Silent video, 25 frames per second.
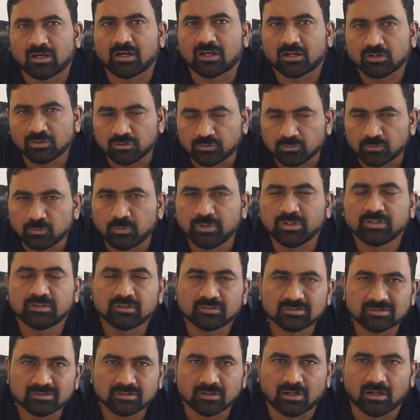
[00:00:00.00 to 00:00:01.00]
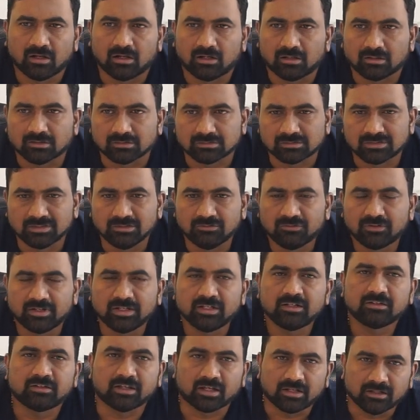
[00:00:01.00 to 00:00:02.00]
are doing this
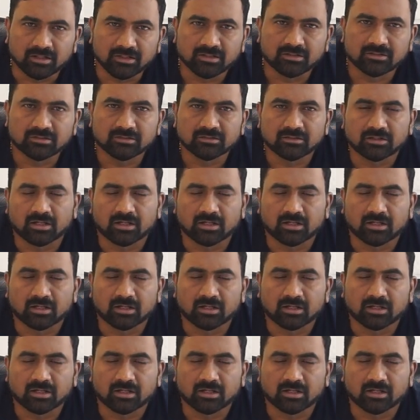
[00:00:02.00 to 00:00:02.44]
slivering technique